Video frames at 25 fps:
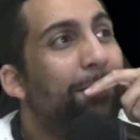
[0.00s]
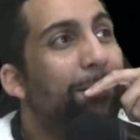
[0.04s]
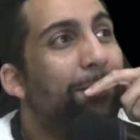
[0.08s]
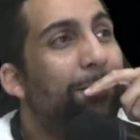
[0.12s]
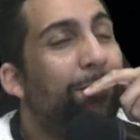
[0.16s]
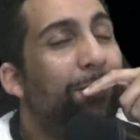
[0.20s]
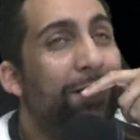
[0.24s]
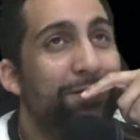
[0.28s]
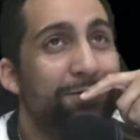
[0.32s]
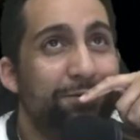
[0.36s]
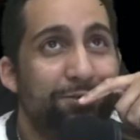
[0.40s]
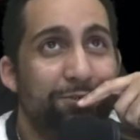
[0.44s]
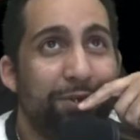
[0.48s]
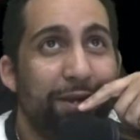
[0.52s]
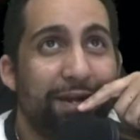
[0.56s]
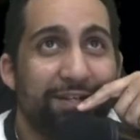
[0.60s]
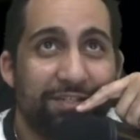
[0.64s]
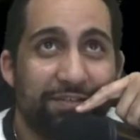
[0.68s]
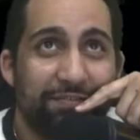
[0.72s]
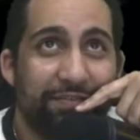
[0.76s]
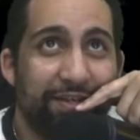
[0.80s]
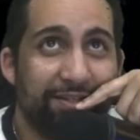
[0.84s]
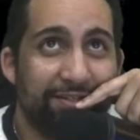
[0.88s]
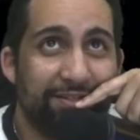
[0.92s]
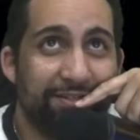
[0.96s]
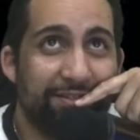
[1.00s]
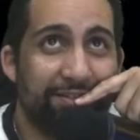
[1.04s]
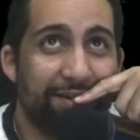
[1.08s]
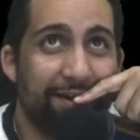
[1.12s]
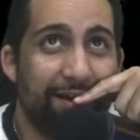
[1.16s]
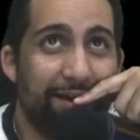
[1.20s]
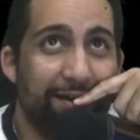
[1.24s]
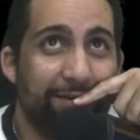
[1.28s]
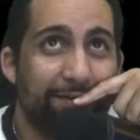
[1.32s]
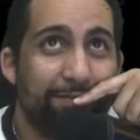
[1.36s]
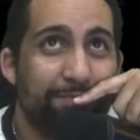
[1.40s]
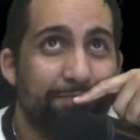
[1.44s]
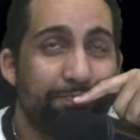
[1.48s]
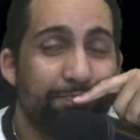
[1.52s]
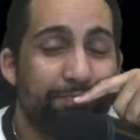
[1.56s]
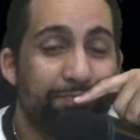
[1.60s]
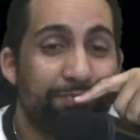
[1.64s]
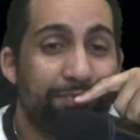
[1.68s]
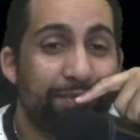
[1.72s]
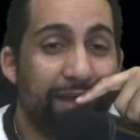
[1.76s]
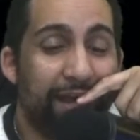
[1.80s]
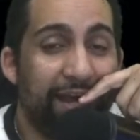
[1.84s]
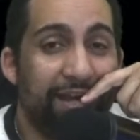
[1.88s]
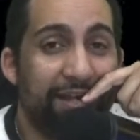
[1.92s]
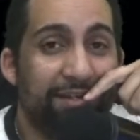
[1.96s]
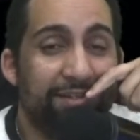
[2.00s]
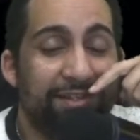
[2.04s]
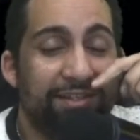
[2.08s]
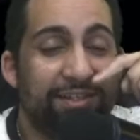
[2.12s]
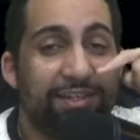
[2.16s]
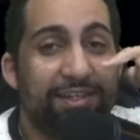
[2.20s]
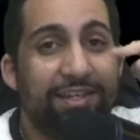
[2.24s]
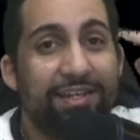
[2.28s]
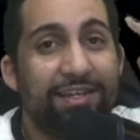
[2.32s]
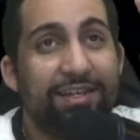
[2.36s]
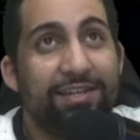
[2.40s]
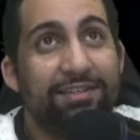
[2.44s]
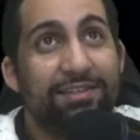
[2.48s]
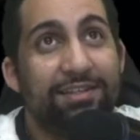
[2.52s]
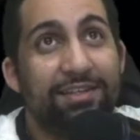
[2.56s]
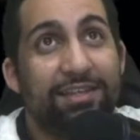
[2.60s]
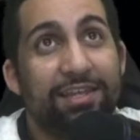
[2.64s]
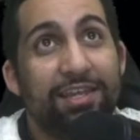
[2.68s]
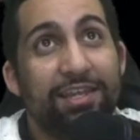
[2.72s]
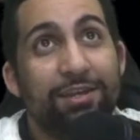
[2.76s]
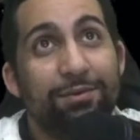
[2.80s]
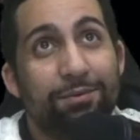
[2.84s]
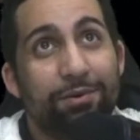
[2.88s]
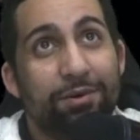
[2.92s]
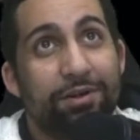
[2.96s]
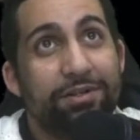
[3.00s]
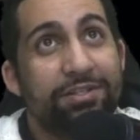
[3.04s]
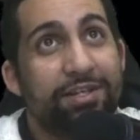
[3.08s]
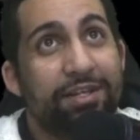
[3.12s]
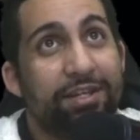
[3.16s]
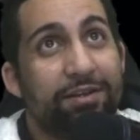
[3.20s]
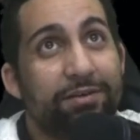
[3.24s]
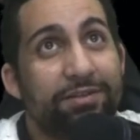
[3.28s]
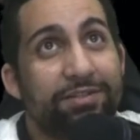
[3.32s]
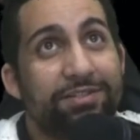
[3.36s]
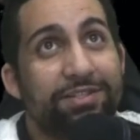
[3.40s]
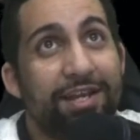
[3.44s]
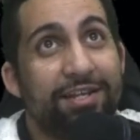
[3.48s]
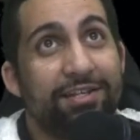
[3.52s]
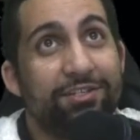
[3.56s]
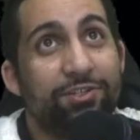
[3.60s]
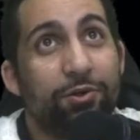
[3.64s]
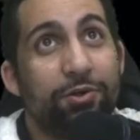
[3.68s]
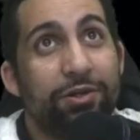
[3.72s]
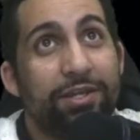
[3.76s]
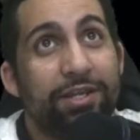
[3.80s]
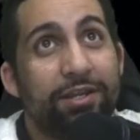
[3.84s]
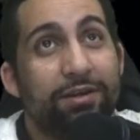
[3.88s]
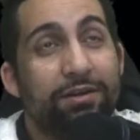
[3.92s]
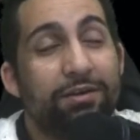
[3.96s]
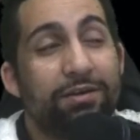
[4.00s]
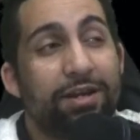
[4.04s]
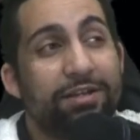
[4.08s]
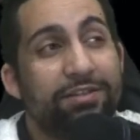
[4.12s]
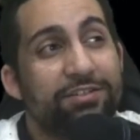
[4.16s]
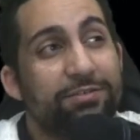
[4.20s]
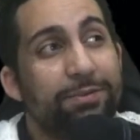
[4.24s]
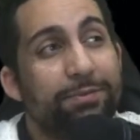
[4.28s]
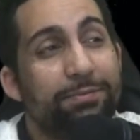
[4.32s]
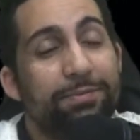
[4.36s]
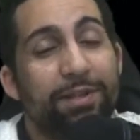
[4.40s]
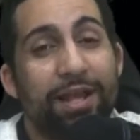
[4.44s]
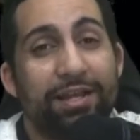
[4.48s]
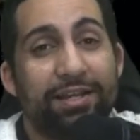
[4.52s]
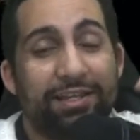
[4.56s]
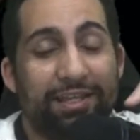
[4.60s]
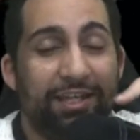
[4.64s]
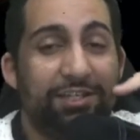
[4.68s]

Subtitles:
once you activate this card, and the key word here is that your hero has to be black.